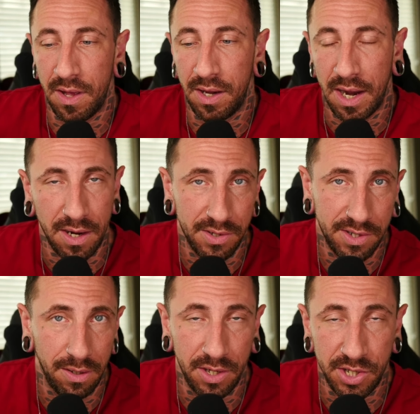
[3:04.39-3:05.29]
Not
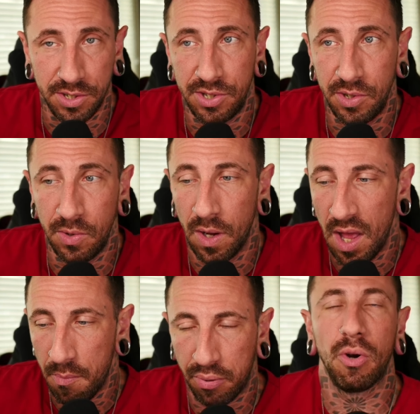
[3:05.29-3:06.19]
necessarily just to
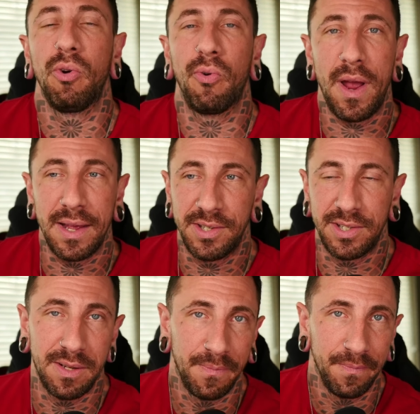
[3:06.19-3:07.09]
progress,